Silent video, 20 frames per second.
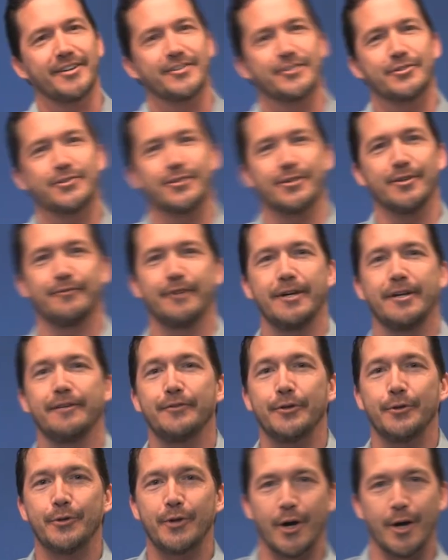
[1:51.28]
I would have
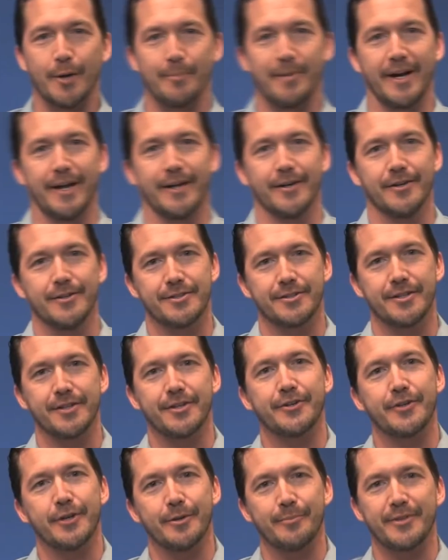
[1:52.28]
stuck with
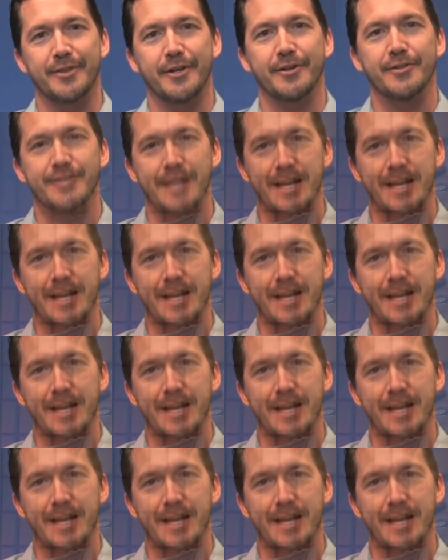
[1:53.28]
acting if I